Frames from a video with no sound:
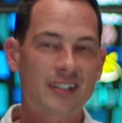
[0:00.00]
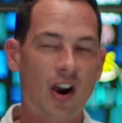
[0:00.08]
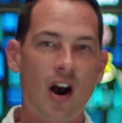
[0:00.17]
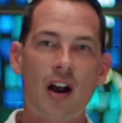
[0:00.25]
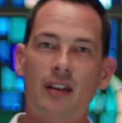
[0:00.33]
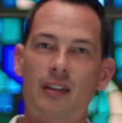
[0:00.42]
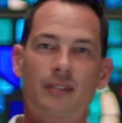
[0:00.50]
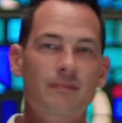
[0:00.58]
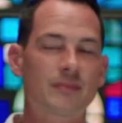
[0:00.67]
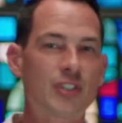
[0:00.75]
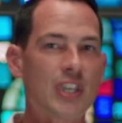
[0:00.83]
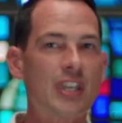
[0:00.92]
talk,
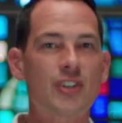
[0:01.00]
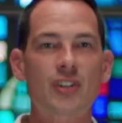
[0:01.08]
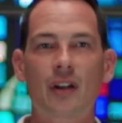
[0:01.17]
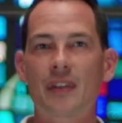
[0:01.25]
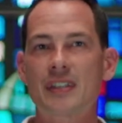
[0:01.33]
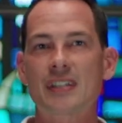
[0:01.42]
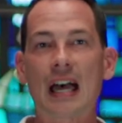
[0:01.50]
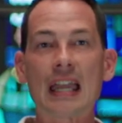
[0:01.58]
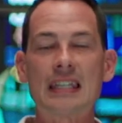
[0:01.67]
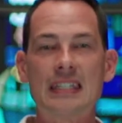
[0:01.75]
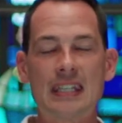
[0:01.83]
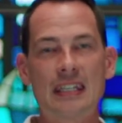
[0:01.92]
teach on this
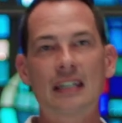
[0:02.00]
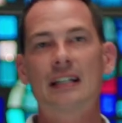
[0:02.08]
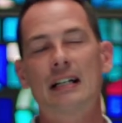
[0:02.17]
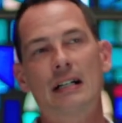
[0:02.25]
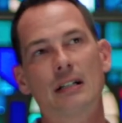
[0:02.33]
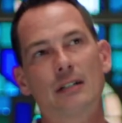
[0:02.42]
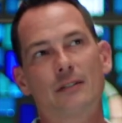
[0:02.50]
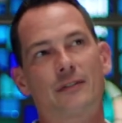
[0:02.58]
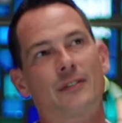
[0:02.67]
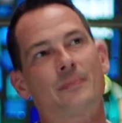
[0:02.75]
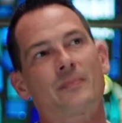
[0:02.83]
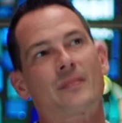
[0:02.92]
idea
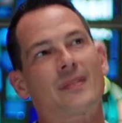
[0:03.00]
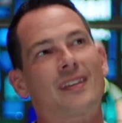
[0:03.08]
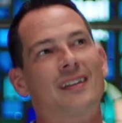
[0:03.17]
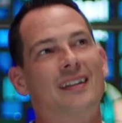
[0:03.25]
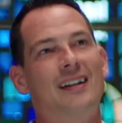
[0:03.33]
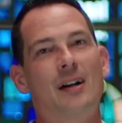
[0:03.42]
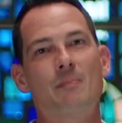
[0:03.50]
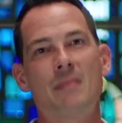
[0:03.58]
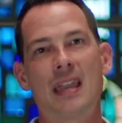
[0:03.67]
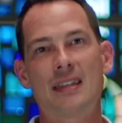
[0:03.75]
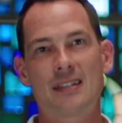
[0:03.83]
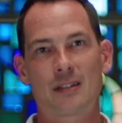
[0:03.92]
of
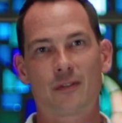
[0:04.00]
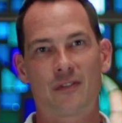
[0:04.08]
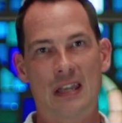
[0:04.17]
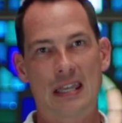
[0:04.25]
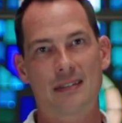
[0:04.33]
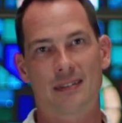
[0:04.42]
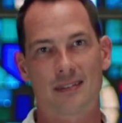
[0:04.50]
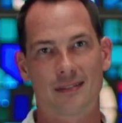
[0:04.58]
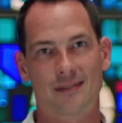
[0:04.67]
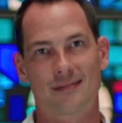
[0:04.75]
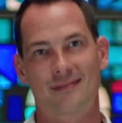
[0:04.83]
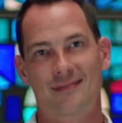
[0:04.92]
amazing faith.
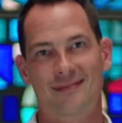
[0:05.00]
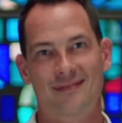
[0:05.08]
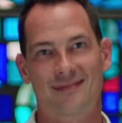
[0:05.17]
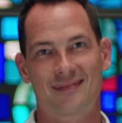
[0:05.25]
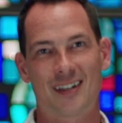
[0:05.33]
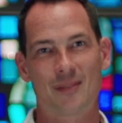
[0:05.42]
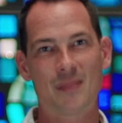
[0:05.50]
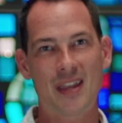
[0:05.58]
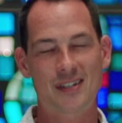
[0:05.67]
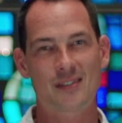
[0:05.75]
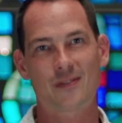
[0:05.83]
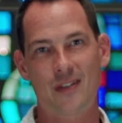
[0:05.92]

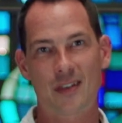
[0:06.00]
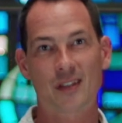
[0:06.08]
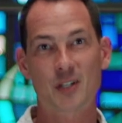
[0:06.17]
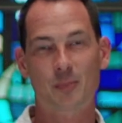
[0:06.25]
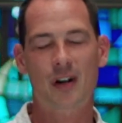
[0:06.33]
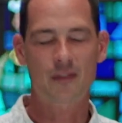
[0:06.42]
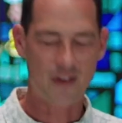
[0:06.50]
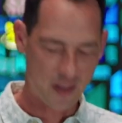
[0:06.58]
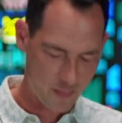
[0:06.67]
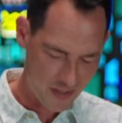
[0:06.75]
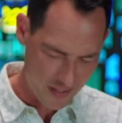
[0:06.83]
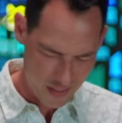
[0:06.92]
Amazing faith. Let's pray.
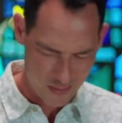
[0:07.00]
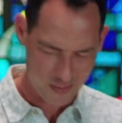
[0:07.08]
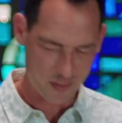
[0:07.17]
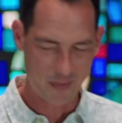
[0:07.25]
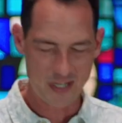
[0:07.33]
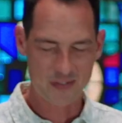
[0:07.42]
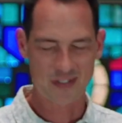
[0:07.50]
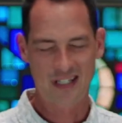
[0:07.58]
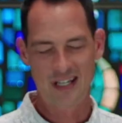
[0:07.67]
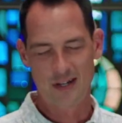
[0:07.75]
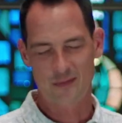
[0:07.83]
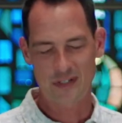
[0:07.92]
Father, we thank you so much
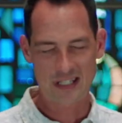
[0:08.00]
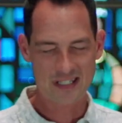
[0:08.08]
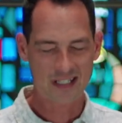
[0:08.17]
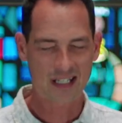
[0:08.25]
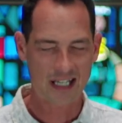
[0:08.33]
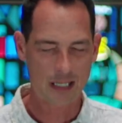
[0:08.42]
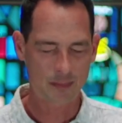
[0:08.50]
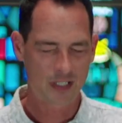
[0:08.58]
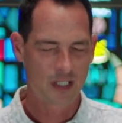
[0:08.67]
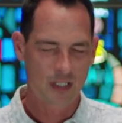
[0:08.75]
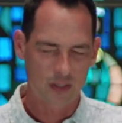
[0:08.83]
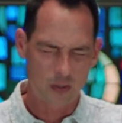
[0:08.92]
for this time.
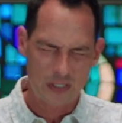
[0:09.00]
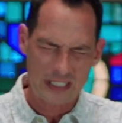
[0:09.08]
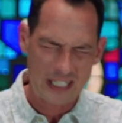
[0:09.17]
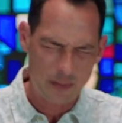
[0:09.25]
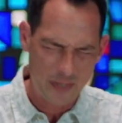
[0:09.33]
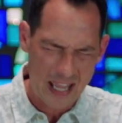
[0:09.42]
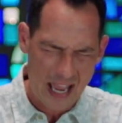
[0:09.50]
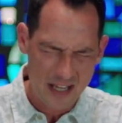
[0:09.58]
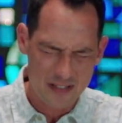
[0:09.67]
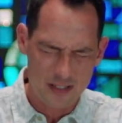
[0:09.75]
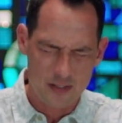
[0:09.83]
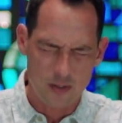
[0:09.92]
Lord, again, we
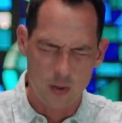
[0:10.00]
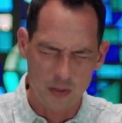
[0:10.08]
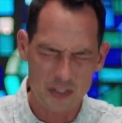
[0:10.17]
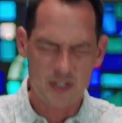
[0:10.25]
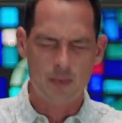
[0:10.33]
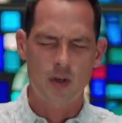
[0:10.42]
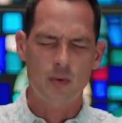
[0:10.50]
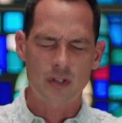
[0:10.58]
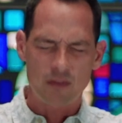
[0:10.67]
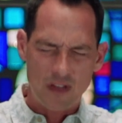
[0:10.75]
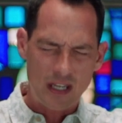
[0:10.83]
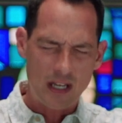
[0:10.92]
ask that your Holy Spirit would
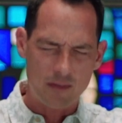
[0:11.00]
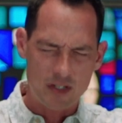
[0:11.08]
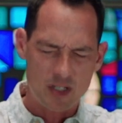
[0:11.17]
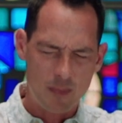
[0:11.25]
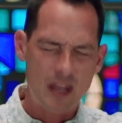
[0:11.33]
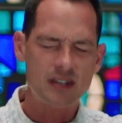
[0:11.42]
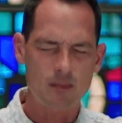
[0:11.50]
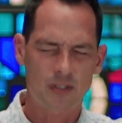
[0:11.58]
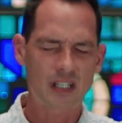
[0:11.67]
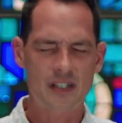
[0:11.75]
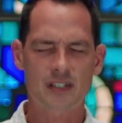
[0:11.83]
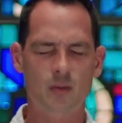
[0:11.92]
invade every space and
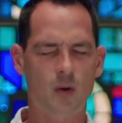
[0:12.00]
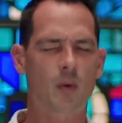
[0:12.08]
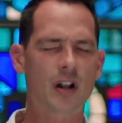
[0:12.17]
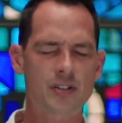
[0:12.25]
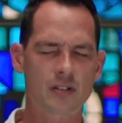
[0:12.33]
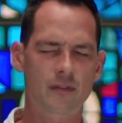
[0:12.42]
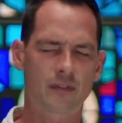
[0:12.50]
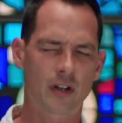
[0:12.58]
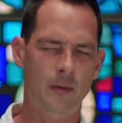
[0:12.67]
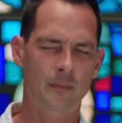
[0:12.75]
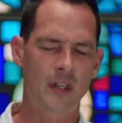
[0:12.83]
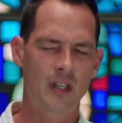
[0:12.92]
place that we're watching
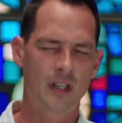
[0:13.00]
from.